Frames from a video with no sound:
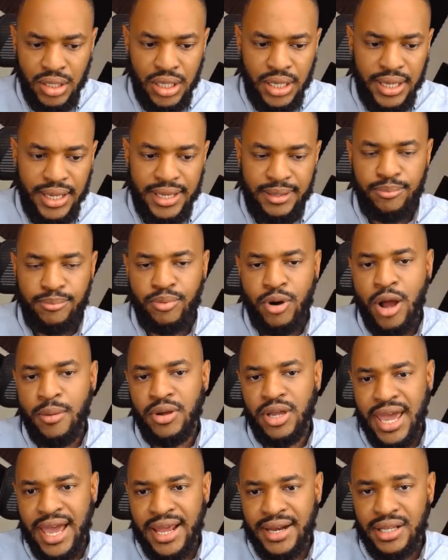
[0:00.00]
and
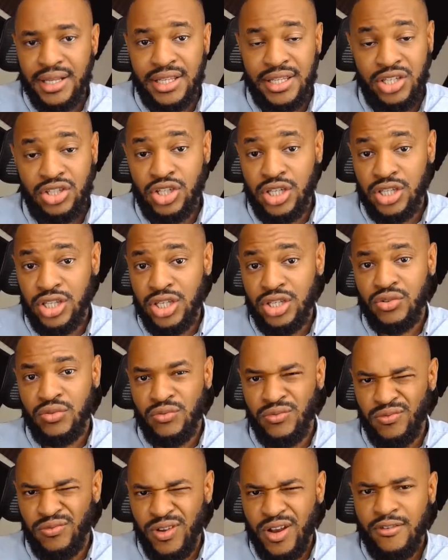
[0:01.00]
pomegranate, and these are
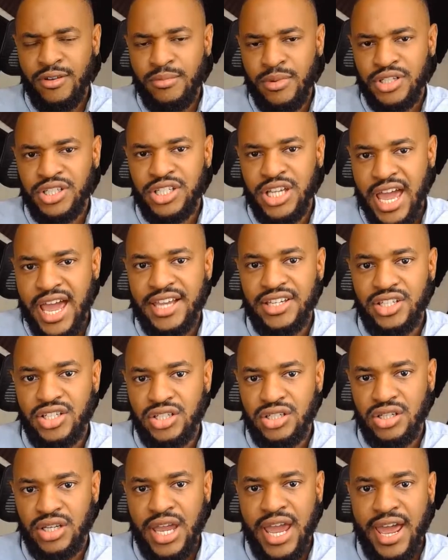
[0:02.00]
very much
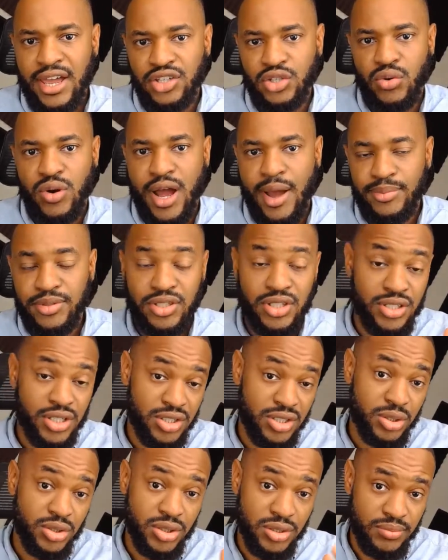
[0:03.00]
cash crops. In
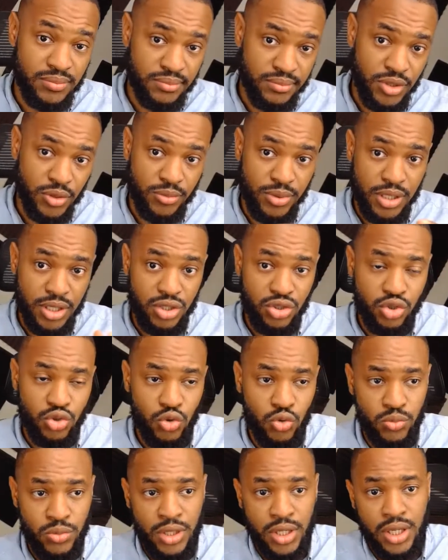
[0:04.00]
addition to being
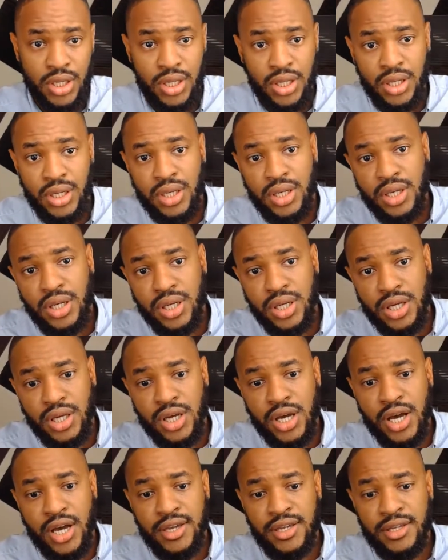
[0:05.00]
consumed
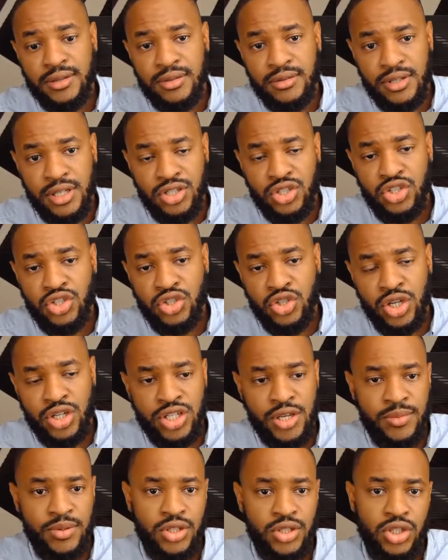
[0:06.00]
in
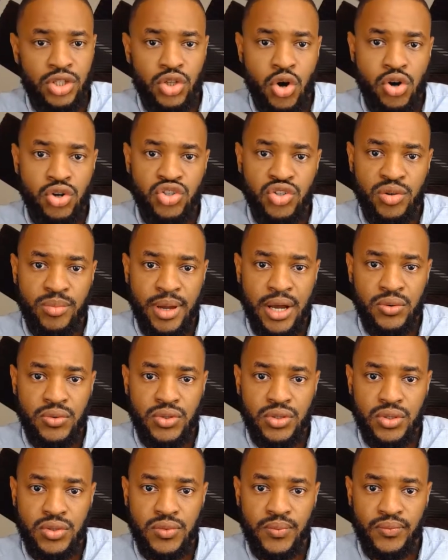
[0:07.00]
typically large
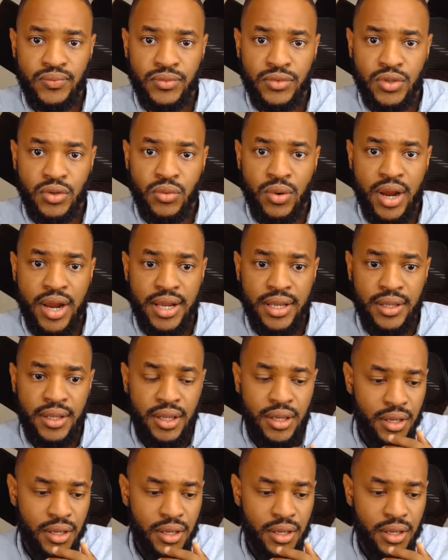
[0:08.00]
amounts, right?